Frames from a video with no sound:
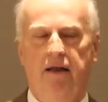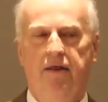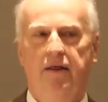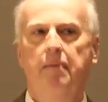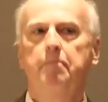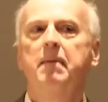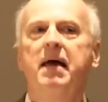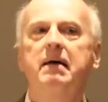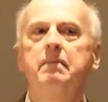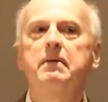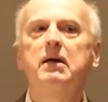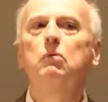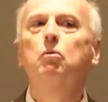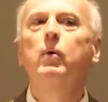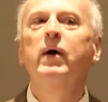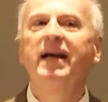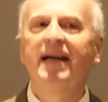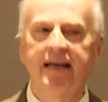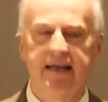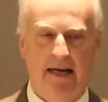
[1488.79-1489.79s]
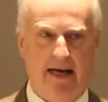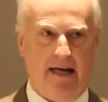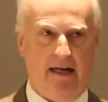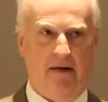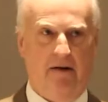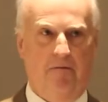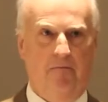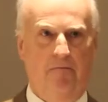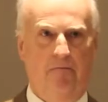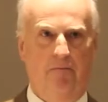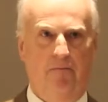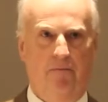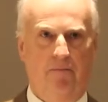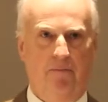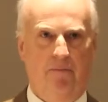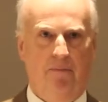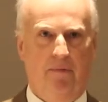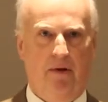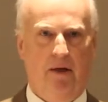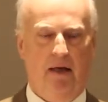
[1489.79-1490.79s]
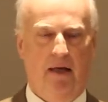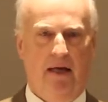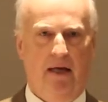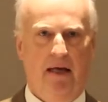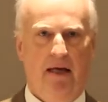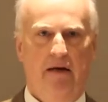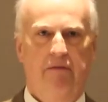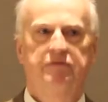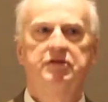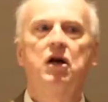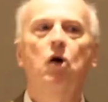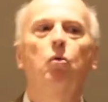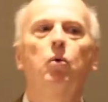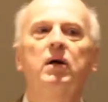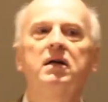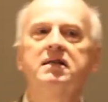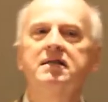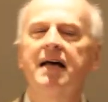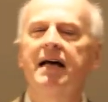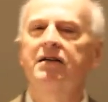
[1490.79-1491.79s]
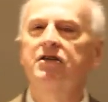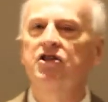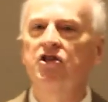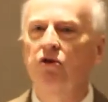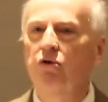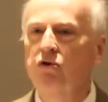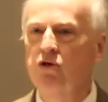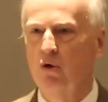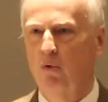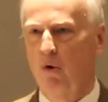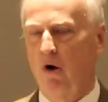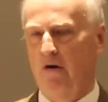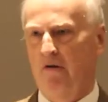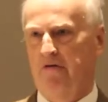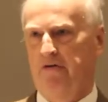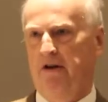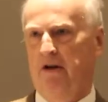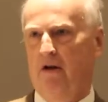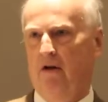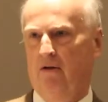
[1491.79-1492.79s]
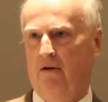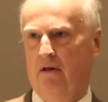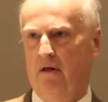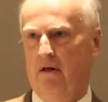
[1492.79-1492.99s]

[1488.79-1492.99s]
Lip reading: that may be weakening. So what does that do to our field?